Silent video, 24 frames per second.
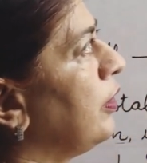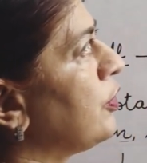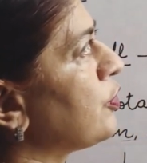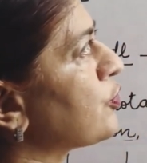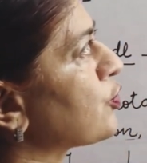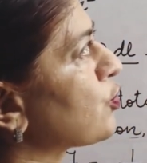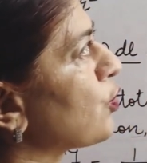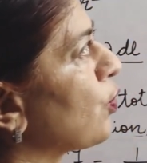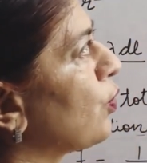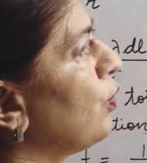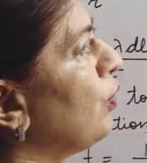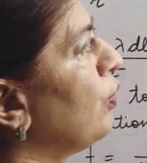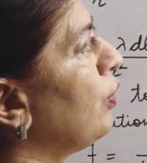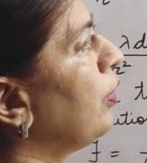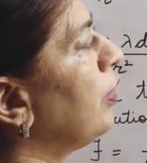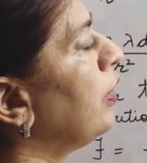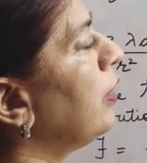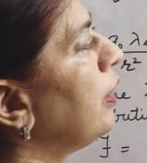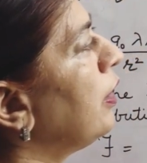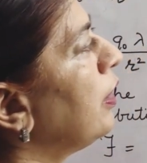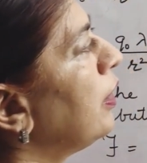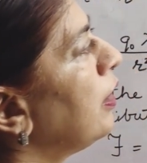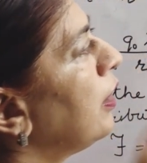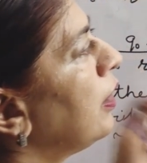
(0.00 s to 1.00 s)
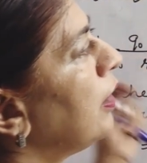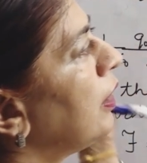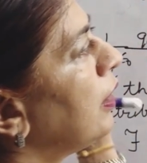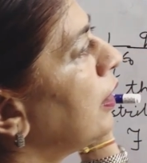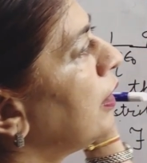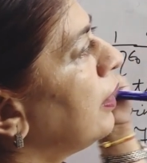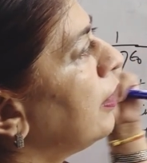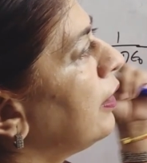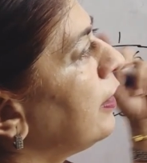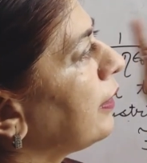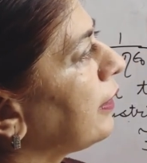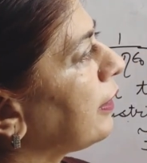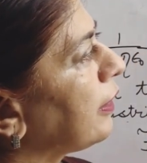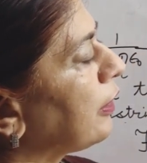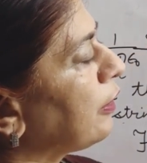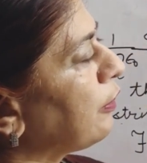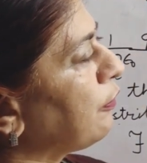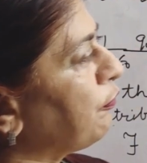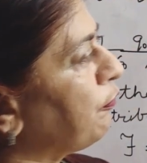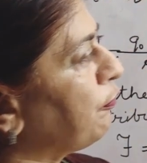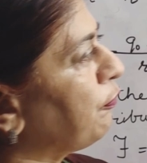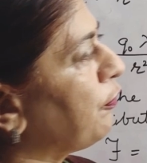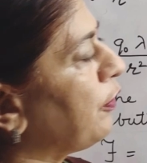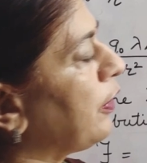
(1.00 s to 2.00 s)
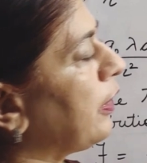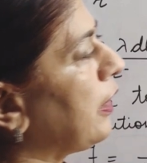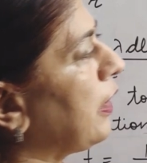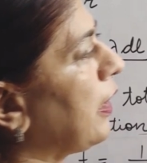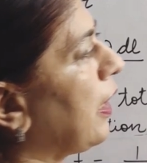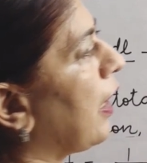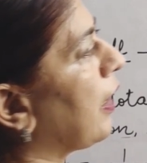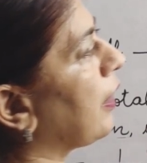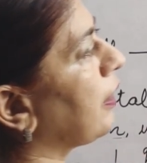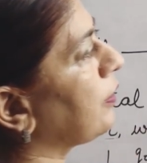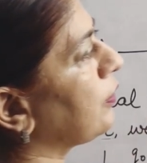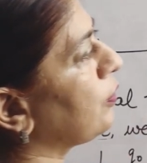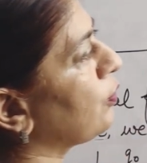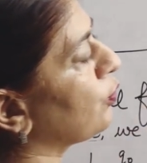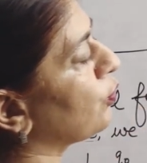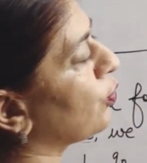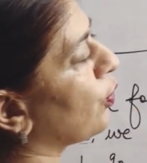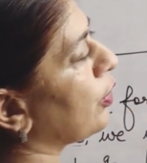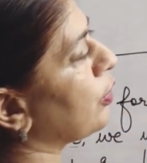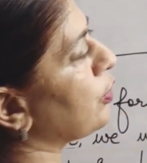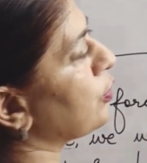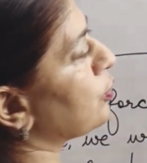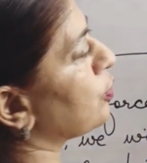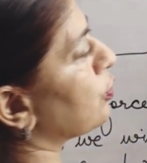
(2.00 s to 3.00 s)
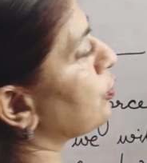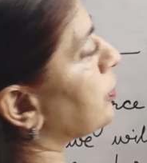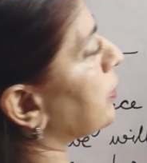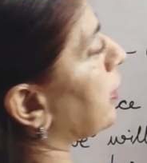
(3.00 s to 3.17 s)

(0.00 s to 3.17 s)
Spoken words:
So if we are going to